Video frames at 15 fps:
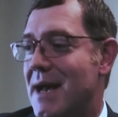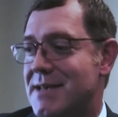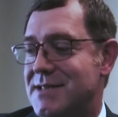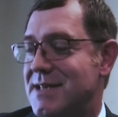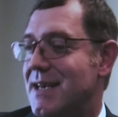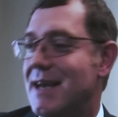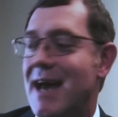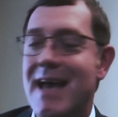as
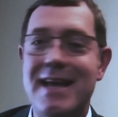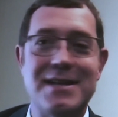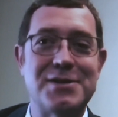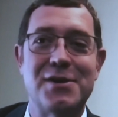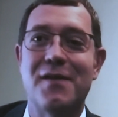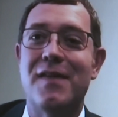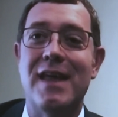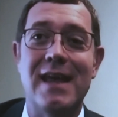DA
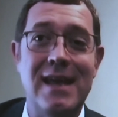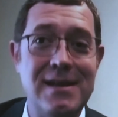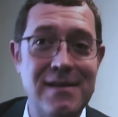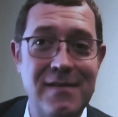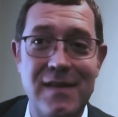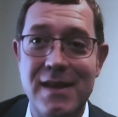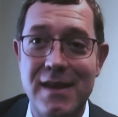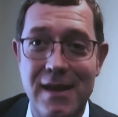until the end
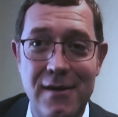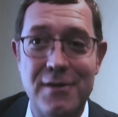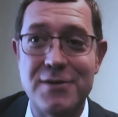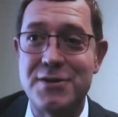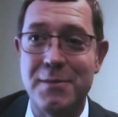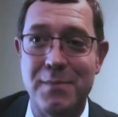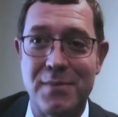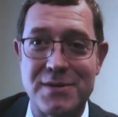of the year
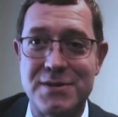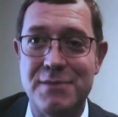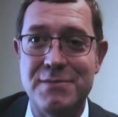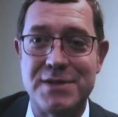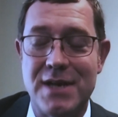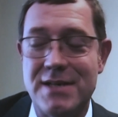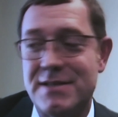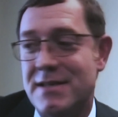to pursue
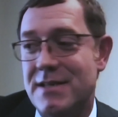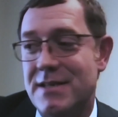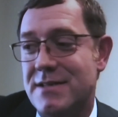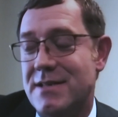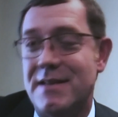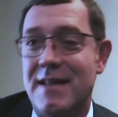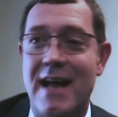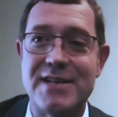justice,
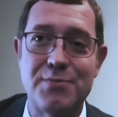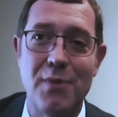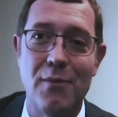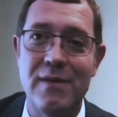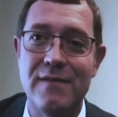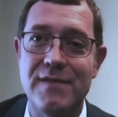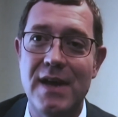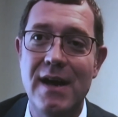and that's what
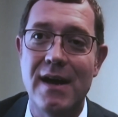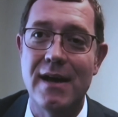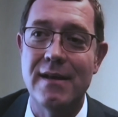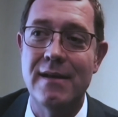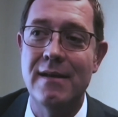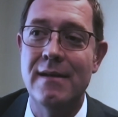we've done.